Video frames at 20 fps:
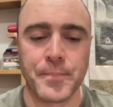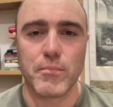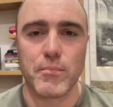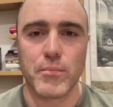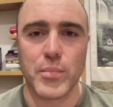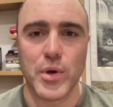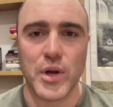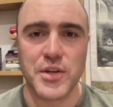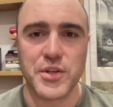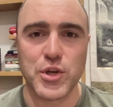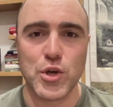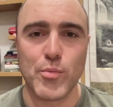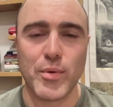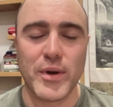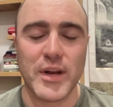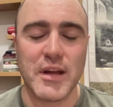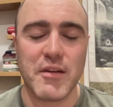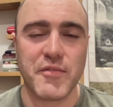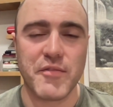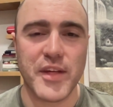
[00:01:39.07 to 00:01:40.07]
But I do
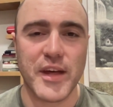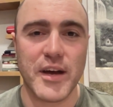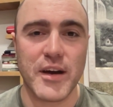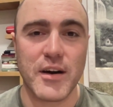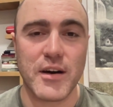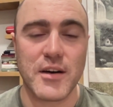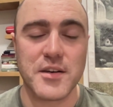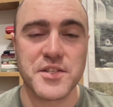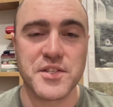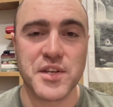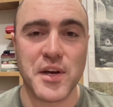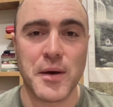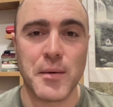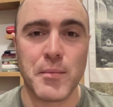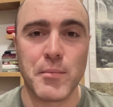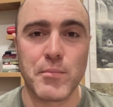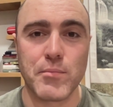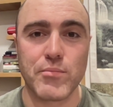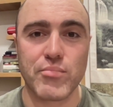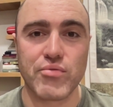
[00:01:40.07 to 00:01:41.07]
believe there are
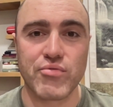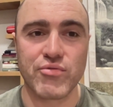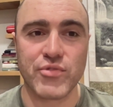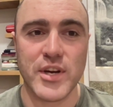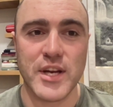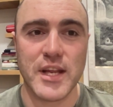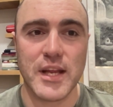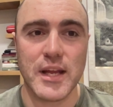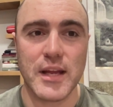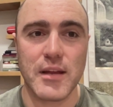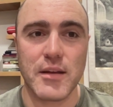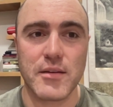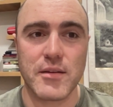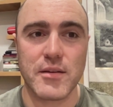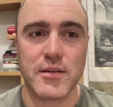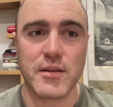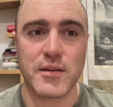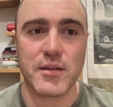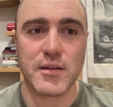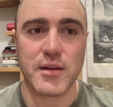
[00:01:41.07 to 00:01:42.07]
some pretty
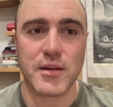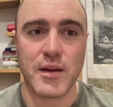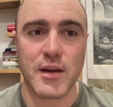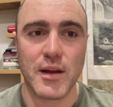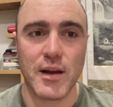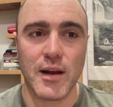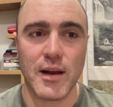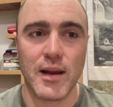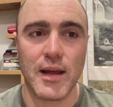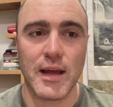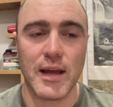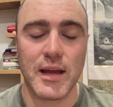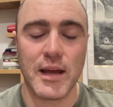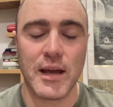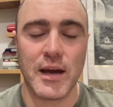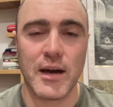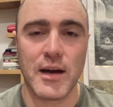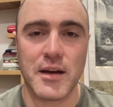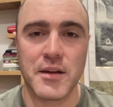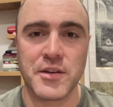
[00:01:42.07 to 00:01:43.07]

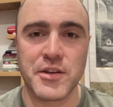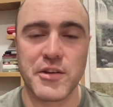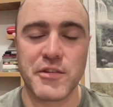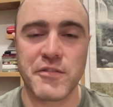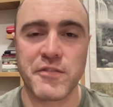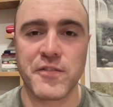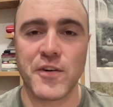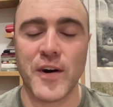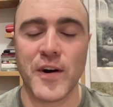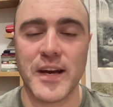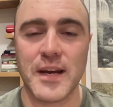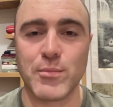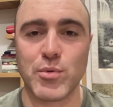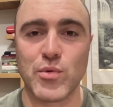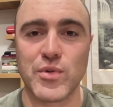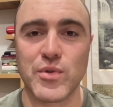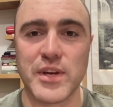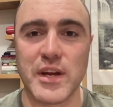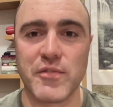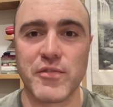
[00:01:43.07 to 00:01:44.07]
clear-cut and
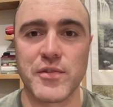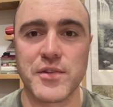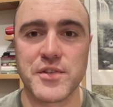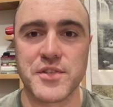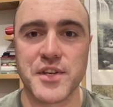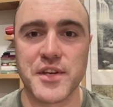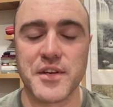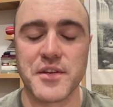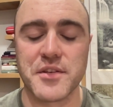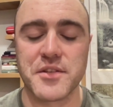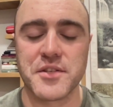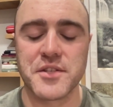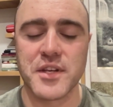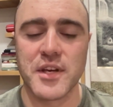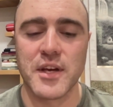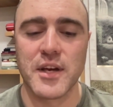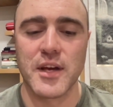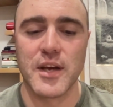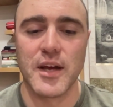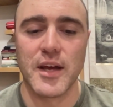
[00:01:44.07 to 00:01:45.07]
definable differences
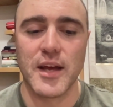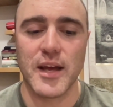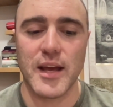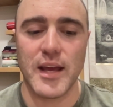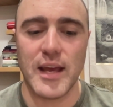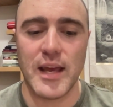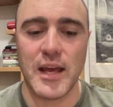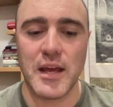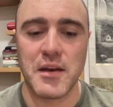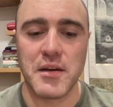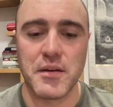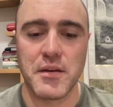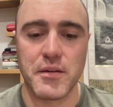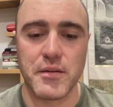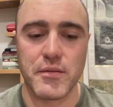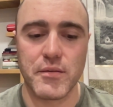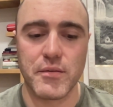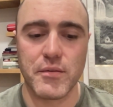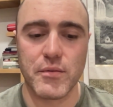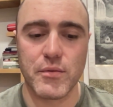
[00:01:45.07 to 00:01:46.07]

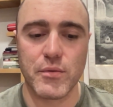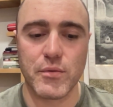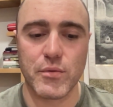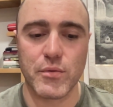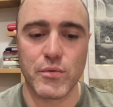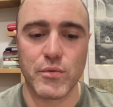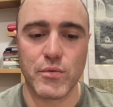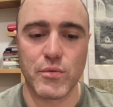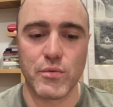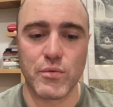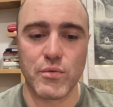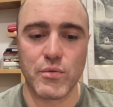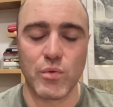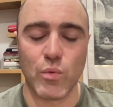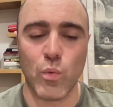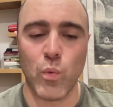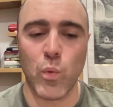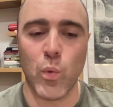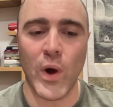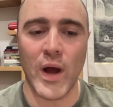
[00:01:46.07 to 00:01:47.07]
in the
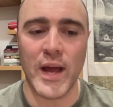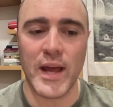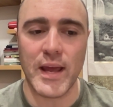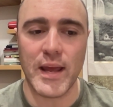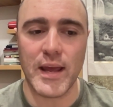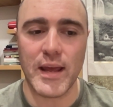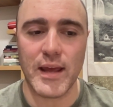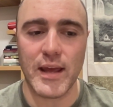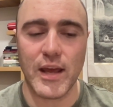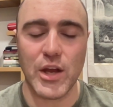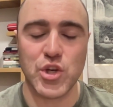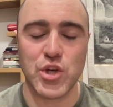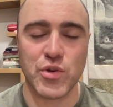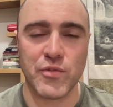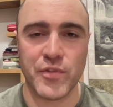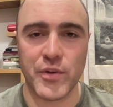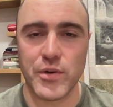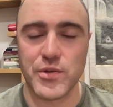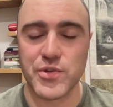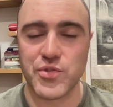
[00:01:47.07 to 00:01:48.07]
way each
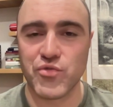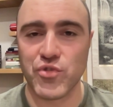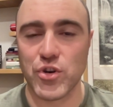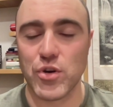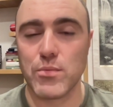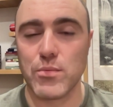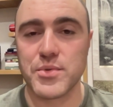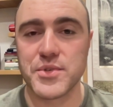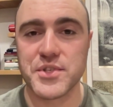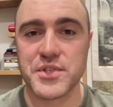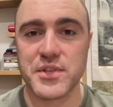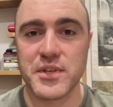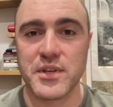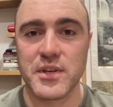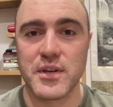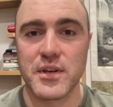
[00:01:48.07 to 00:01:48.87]
of those groups